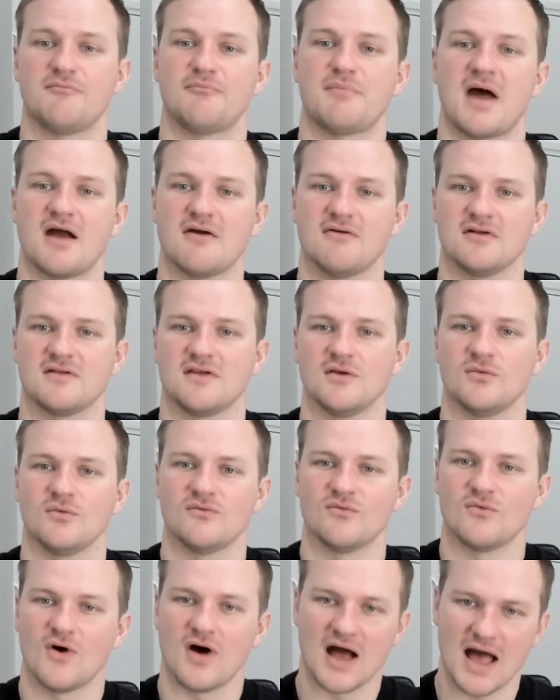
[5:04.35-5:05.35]
parity with
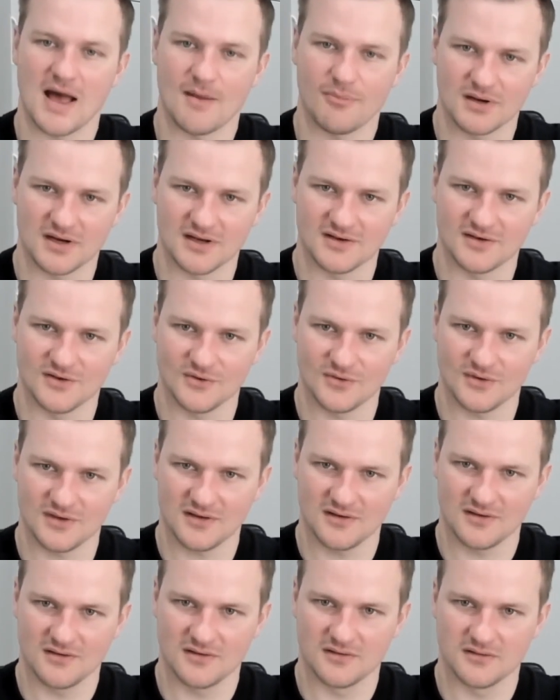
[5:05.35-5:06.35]
what Apple are
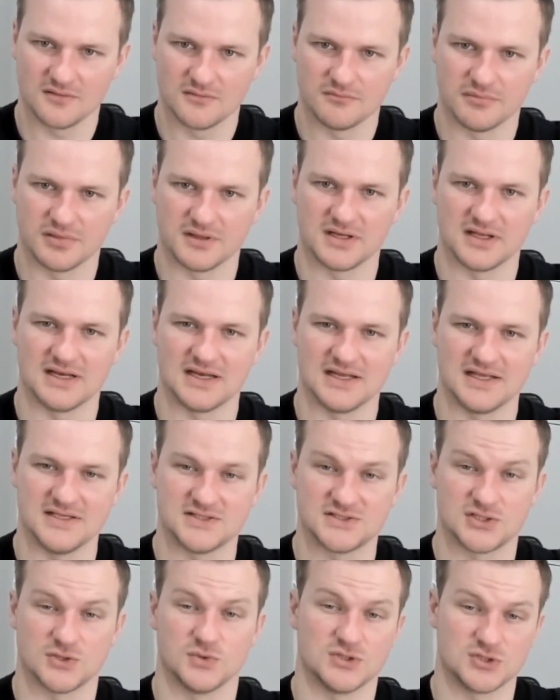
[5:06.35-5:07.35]
doing, but at
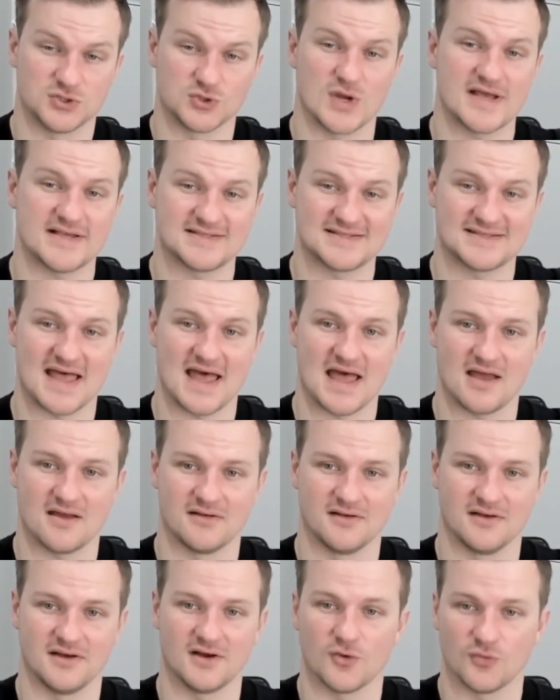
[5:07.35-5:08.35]
least to address that,
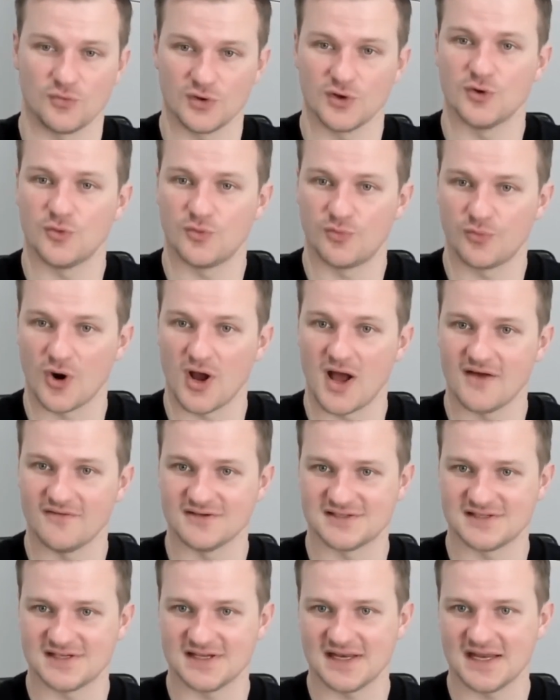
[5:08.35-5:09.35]
real
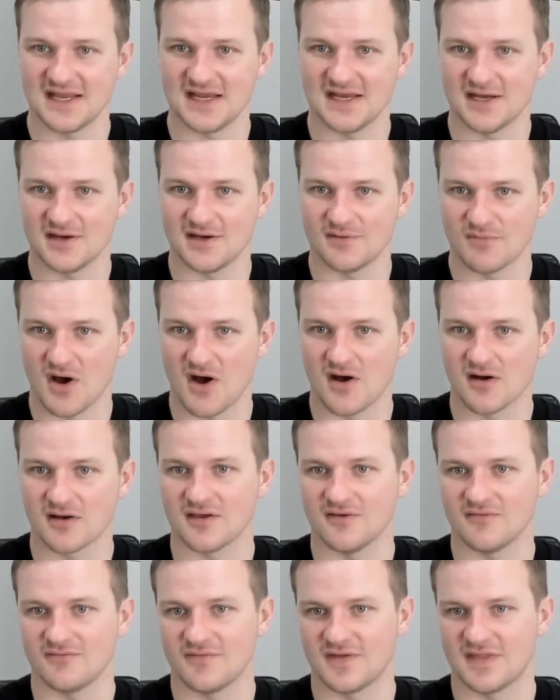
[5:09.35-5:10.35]
privacy need in
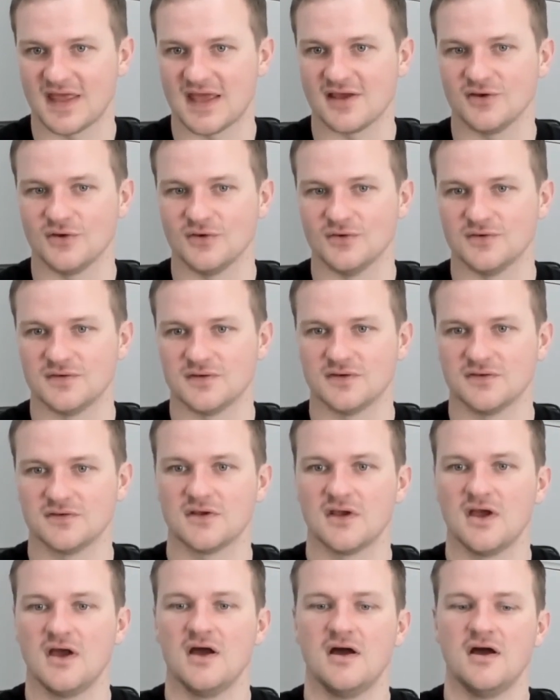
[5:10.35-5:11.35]
market for their users.
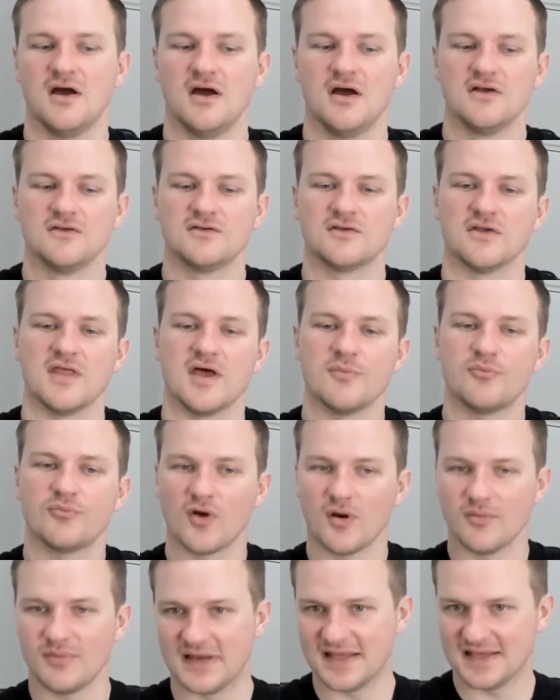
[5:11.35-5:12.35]
So there
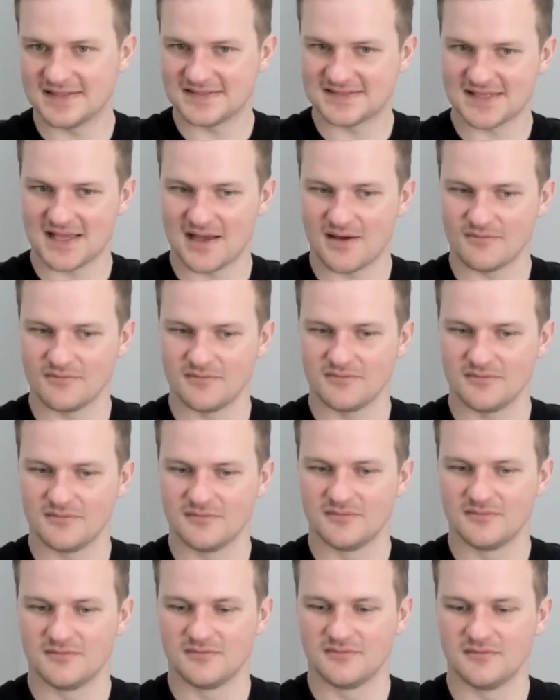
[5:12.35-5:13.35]
probably is some
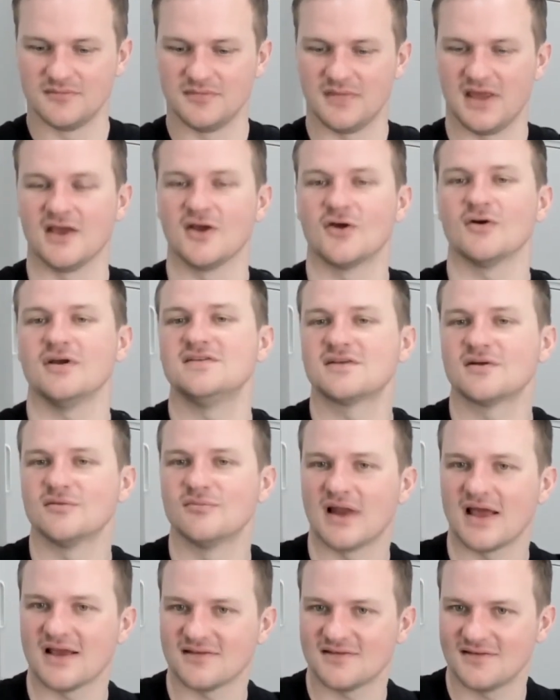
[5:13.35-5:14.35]
increased
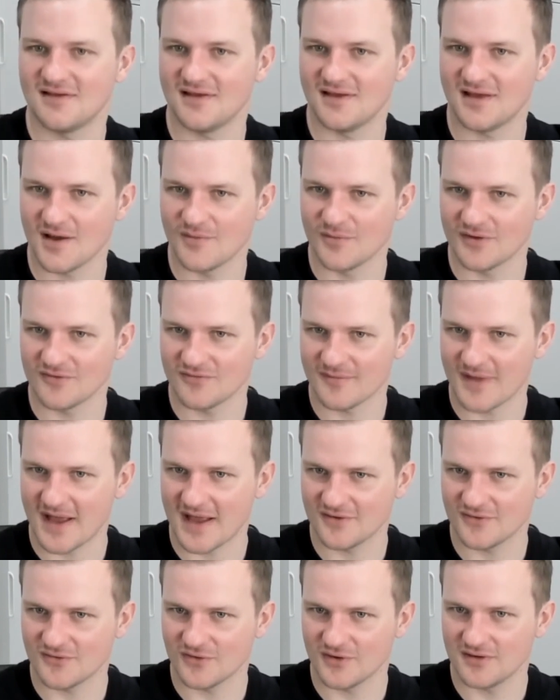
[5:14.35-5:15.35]
complexity coming from
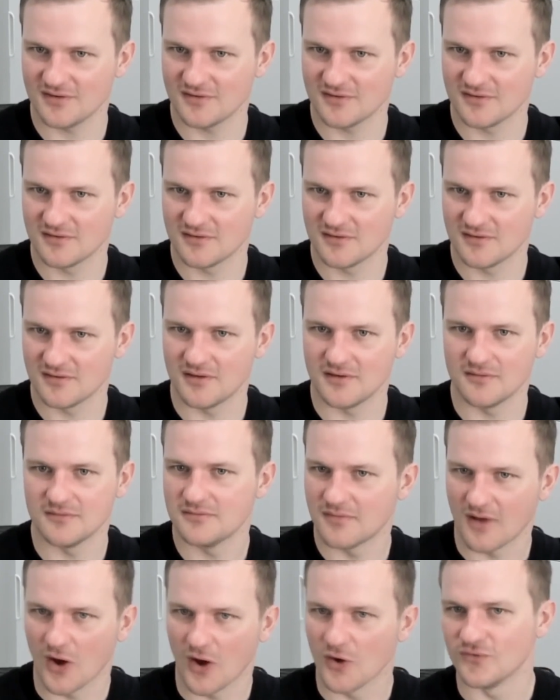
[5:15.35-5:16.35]
Android.
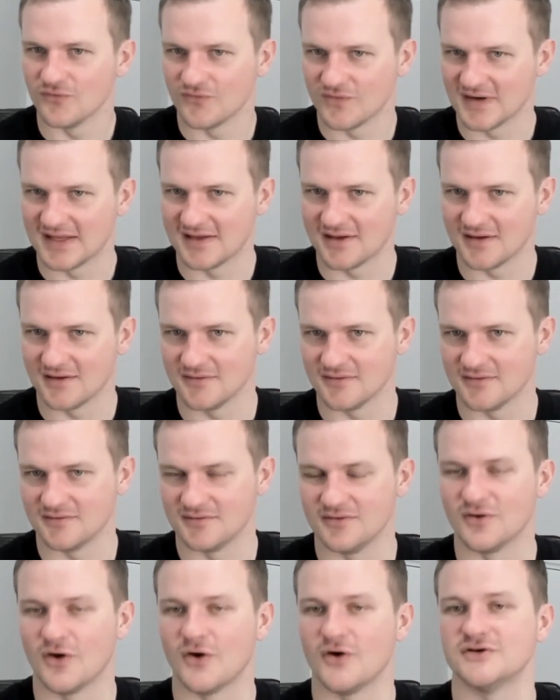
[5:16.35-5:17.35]
Hopefully
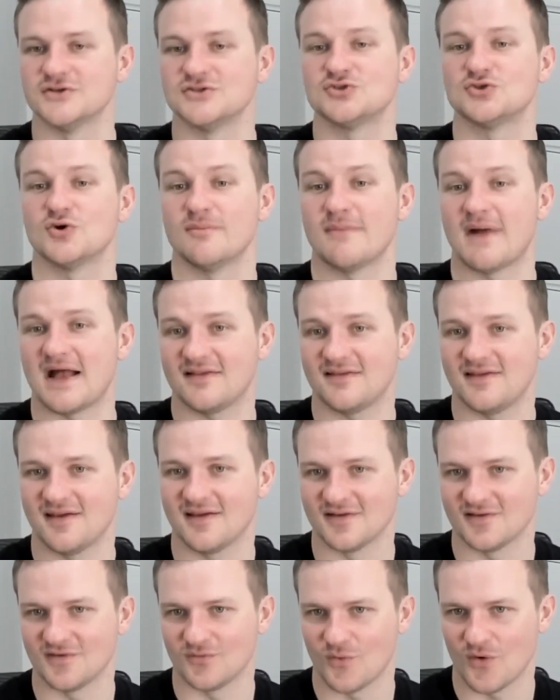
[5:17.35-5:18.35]
not as dramatic
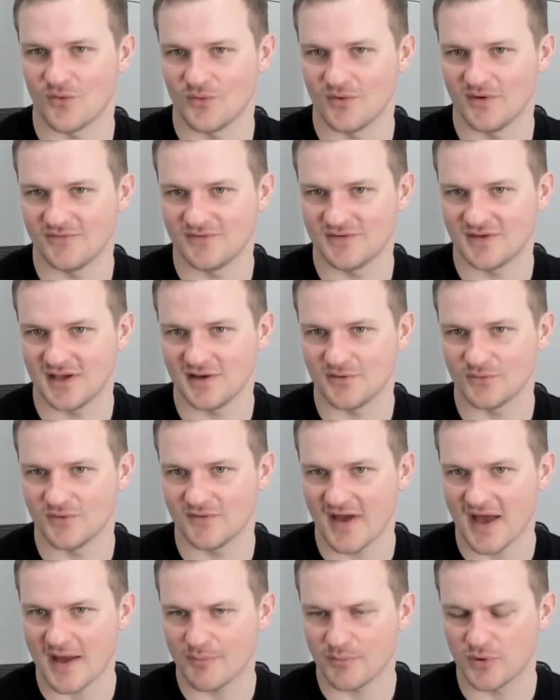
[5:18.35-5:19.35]
as what we've seen with
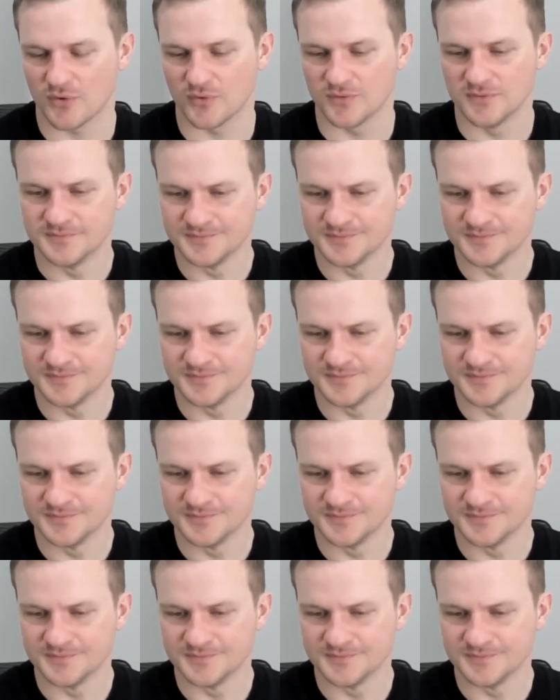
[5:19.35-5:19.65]
Apple.